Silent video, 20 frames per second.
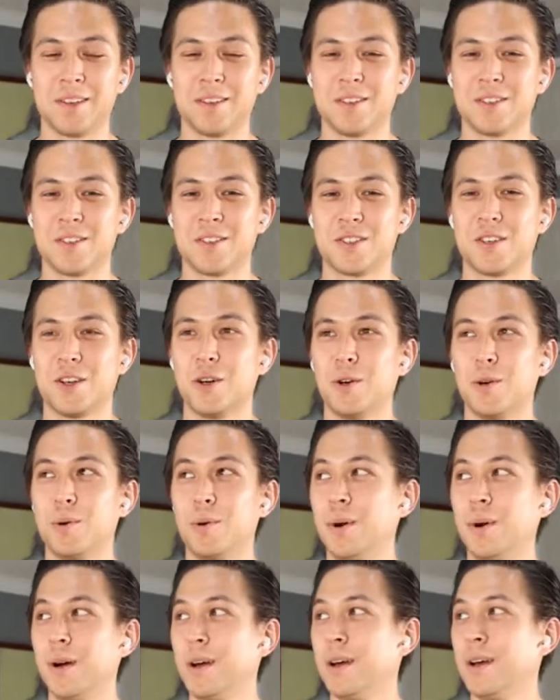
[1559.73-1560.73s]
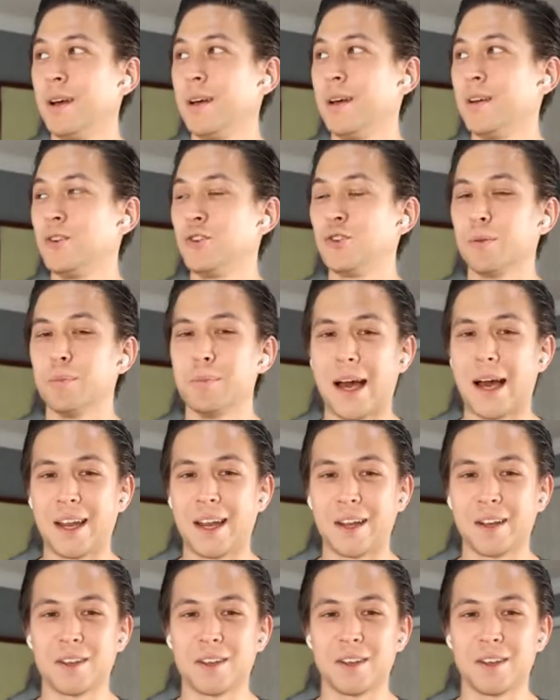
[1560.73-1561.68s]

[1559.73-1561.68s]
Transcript: so dramatic,